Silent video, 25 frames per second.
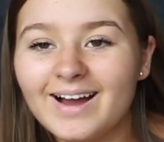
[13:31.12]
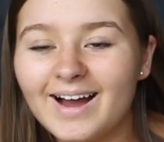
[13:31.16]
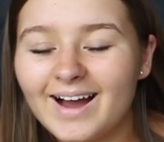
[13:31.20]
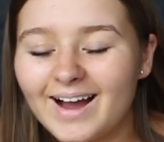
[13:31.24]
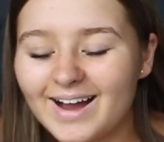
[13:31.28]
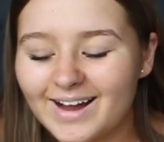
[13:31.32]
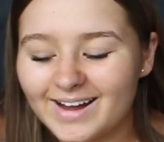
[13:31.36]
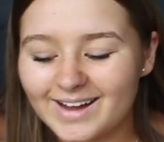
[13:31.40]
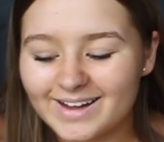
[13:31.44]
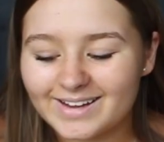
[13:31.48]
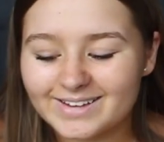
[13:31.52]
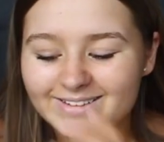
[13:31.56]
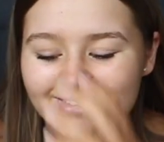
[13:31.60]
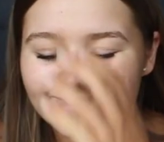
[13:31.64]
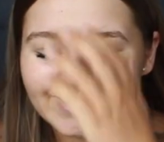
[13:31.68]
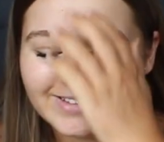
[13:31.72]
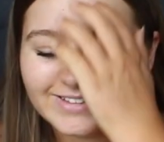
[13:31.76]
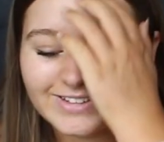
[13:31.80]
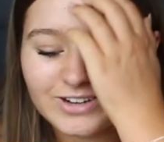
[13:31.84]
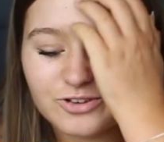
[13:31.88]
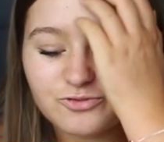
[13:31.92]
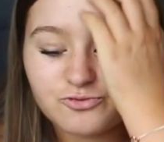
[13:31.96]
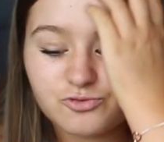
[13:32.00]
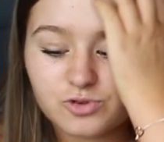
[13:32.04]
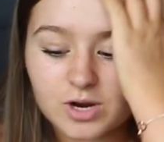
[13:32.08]

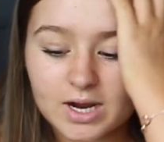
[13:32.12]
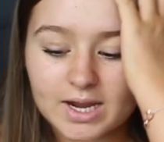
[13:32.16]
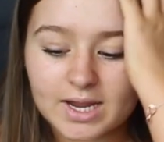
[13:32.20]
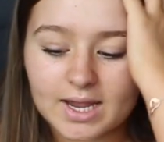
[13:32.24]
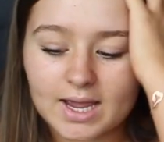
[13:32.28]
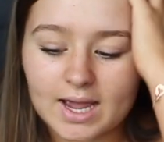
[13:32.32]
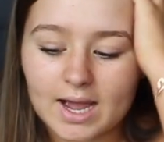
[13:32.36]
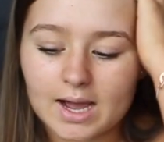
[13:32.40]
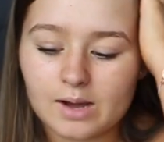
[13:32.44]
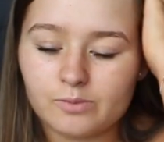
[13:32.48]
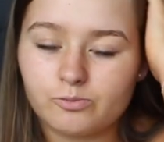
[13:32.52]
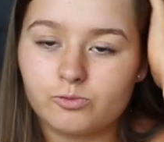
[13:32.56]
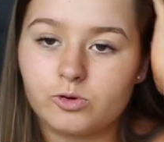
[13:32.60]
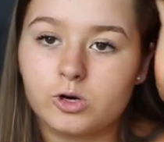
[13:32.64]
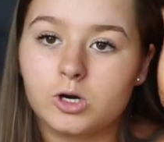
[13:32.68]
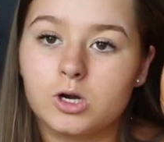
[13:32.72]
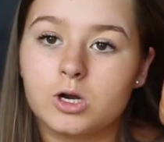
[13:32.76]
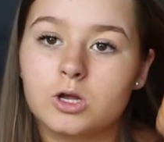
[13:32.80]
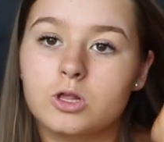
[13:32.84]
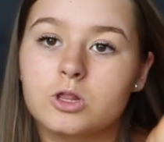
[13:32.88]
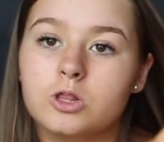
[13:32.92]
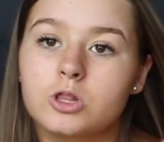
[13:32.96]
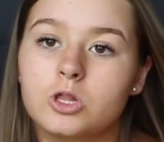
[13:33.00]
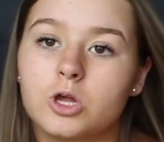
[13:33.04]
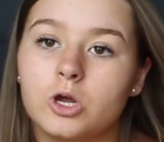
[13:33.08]
And Ring
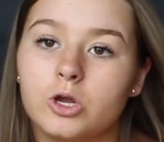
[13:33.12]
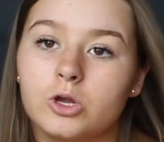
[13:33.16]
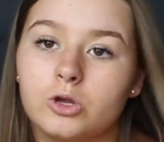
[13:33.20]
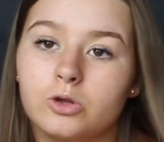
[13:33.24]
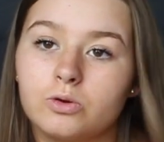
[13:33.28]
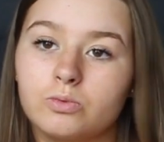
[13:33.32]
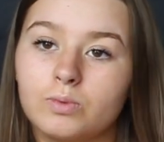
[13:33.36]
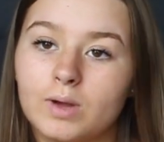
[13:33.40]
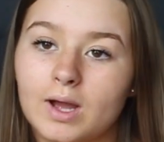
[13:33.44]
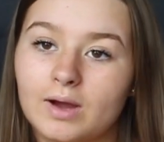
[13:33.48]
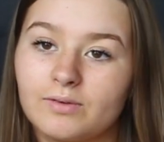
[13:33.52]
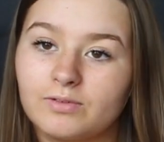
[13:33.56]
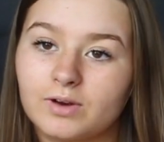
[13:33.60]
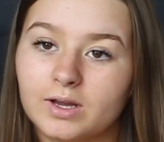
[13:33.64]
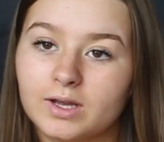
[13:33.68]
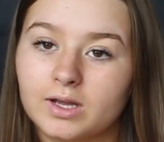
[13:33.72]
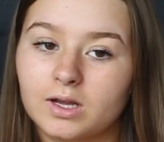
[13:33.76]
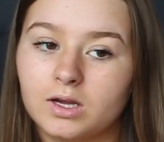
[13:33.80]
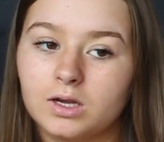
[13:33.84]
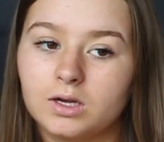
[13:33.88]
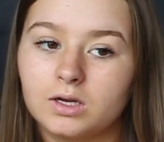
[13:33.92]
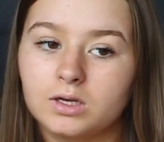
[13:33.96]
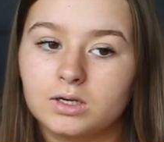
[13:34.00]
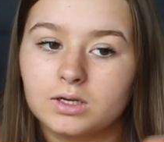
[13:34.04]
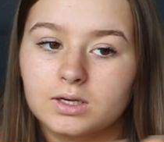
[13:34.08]
camera, so we have like
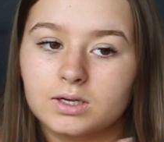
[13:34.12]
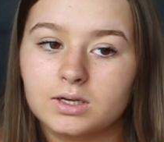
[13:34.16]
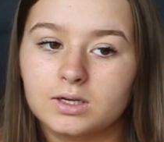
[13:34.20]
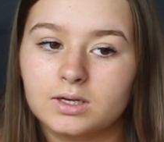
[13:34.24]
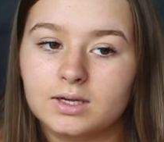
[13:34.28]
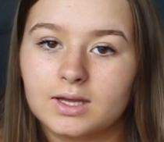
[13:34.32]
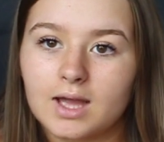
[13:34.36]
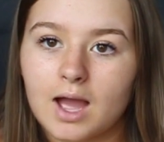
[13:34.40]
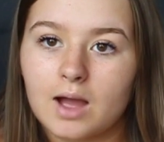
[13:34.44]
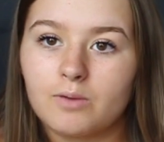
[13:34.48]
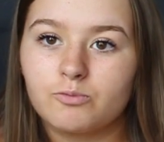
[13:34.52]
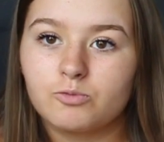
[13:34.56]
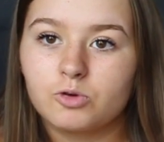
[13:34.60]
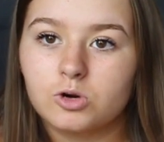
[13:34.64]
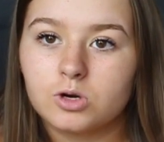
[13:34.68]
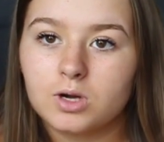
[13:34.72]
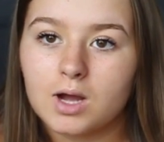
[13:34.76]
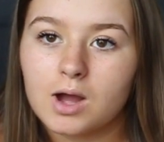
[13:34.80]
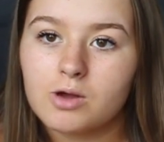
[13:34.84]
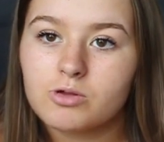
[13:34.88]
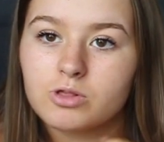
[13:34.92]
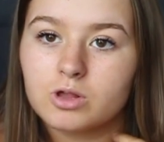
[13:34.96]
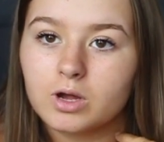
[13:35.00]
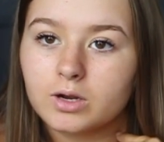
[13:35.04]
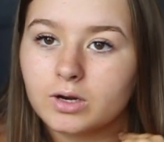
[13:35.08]
a camera
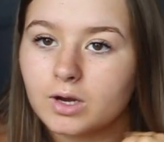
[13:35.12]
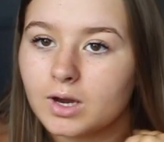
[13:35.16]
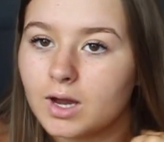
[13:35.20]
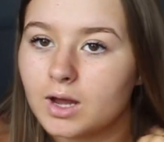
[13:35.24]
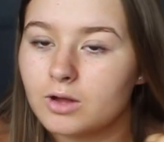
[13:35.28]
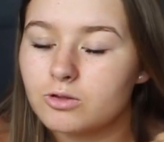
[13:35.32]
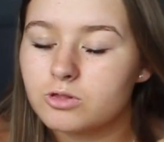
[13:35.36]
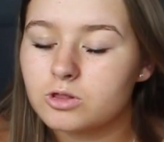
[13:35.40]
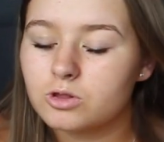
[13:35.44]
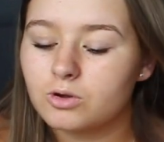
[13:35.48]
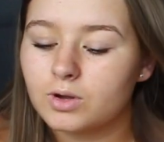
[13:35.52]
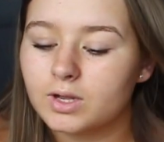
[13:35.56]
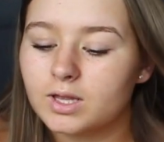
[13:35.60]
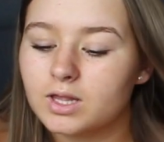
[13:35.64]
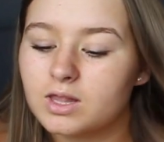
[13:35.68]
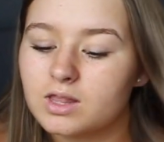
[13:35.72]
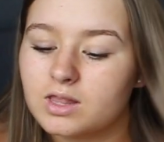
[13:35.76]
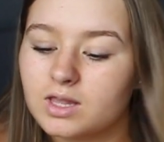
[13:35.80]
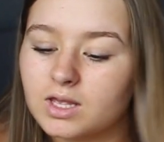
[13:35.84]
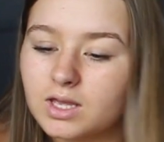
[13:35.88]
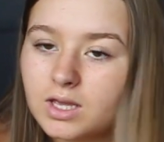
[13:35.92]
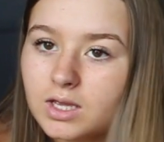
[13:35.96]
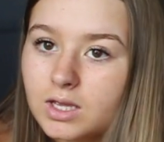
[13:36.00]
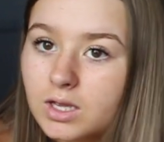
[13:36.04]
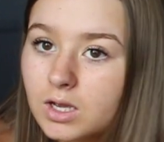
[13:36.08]
outside our house so I can
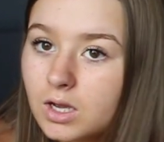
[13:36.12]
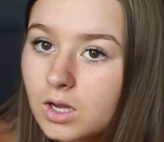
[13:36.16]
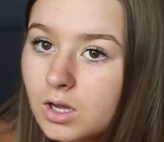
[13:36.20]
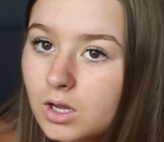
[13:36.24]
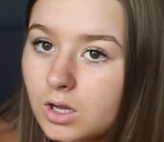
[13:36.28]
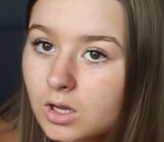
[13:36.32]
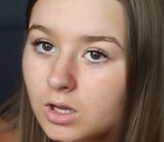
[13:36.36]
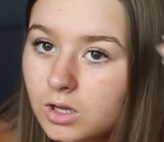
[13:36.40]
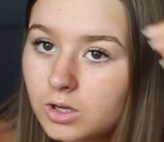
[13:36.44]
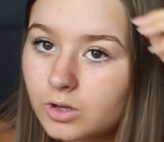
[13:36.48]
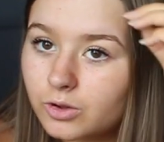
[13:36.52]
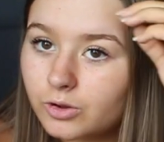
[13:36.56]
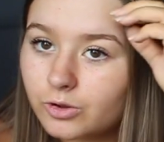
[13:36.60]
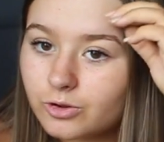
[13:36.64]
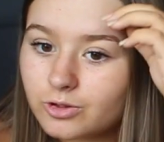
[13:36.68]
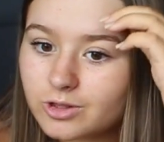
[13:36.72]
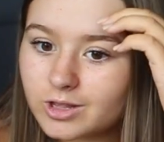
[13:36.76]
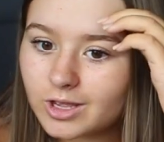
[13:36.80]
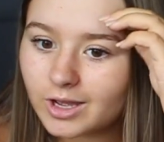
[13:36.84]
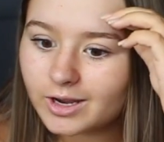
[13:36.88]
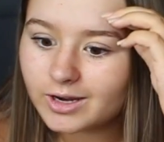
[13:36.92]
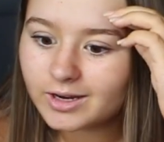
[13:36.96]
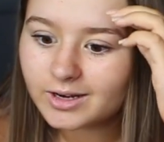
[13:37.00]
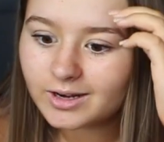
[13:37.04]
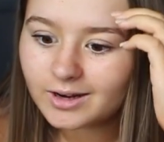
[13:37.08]
see who's
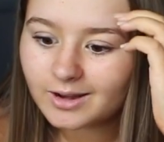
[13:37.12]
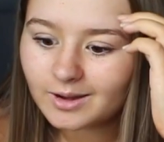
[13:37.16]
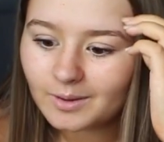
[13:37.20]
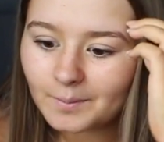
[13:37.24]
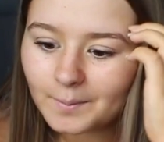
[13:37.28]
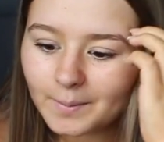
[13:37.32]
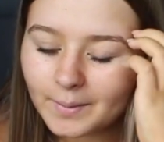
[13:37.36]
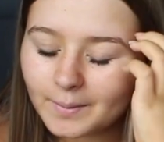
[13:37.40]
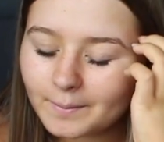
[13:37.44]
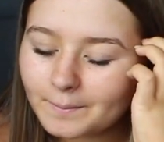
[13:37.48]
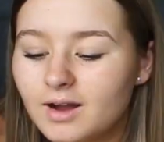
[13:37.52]
turning up.